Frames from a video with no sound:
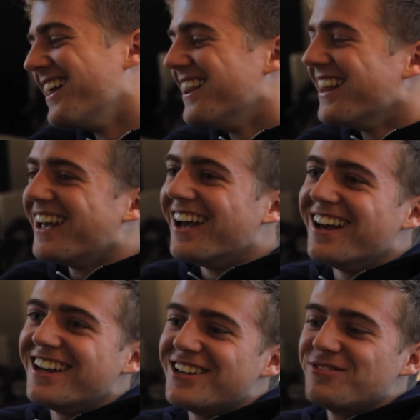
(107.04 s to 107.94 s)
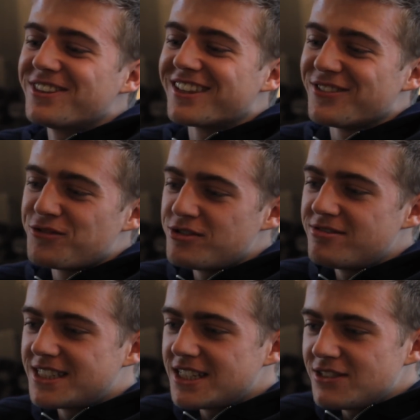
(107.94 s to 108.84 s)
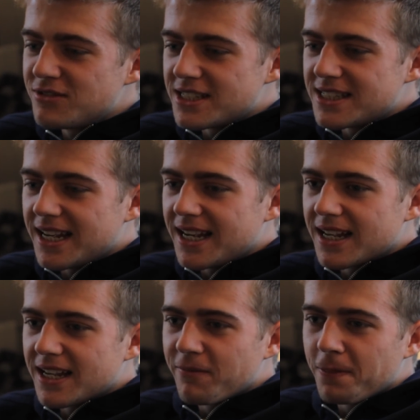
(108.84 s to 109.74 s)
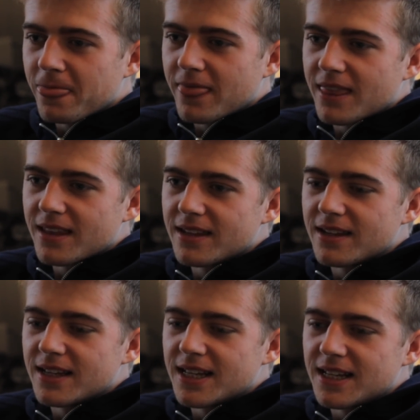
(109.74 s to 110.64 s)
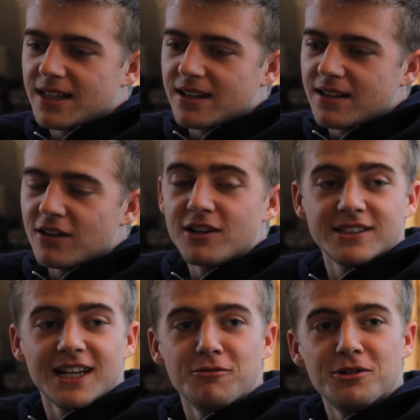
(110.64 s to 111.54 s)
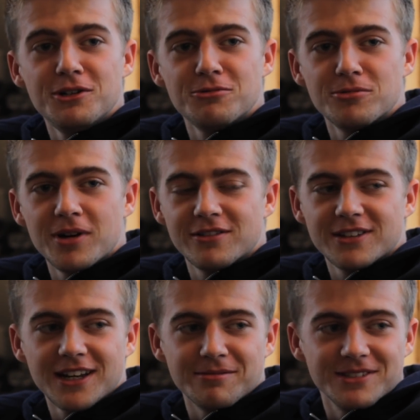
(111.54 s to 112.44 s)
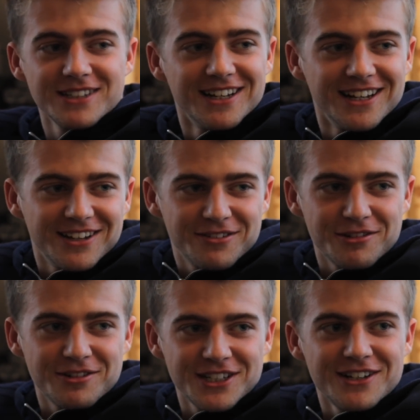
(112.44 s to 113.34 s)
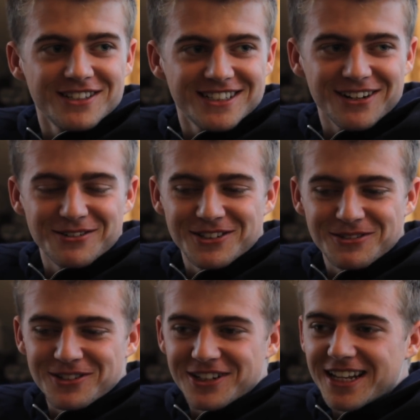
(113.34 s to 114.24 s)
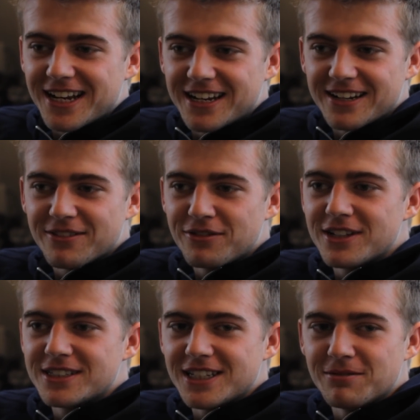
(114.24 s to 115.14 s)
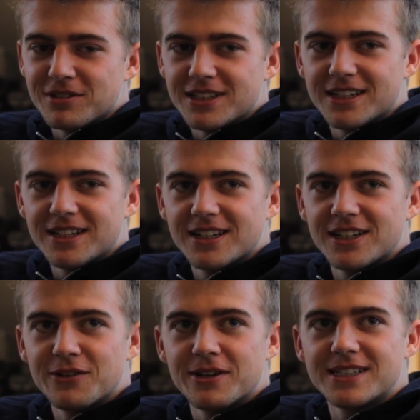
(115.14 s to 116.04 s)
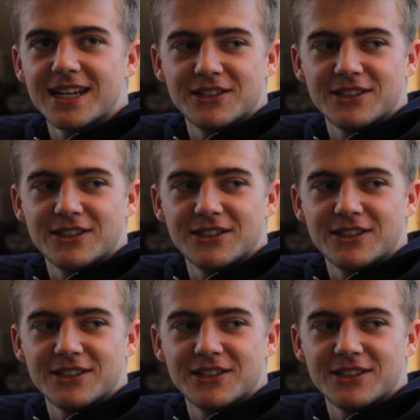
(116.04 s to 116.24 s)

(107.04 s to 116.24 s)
For reserves, I sang Wonderwall both times. For the reserves, I sang Wonderwall, and then first team on the USA